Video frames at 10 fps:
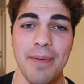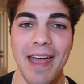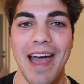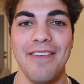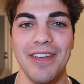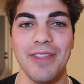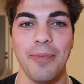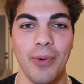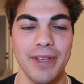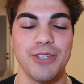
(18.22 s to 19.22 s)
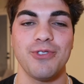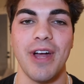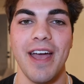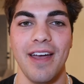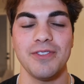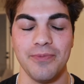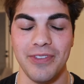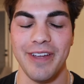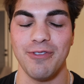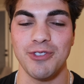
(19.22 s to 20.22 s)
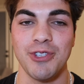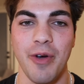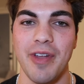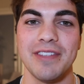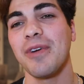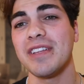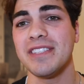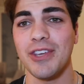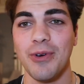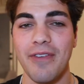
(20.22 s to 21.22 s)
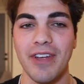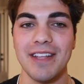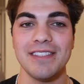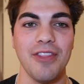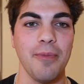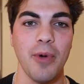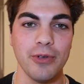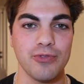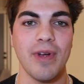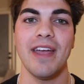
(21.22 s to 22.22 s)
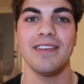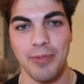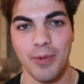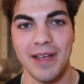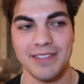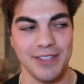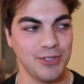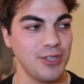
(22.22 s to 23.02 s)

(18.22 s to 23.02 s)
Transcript: be having the boys try some flavored sodas. We're gonna see whoever gets the most right the rest of the